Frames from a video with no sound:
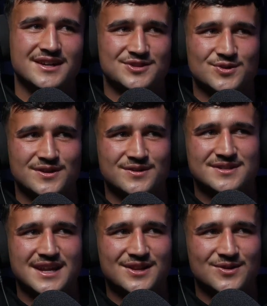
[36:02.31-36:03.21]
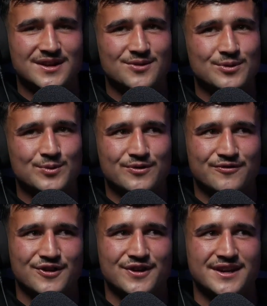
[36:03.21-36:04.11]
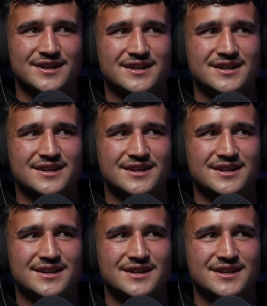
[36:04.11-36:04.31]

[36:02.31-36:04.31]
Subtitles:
And I sort of started doing a little bit of work with Toddy.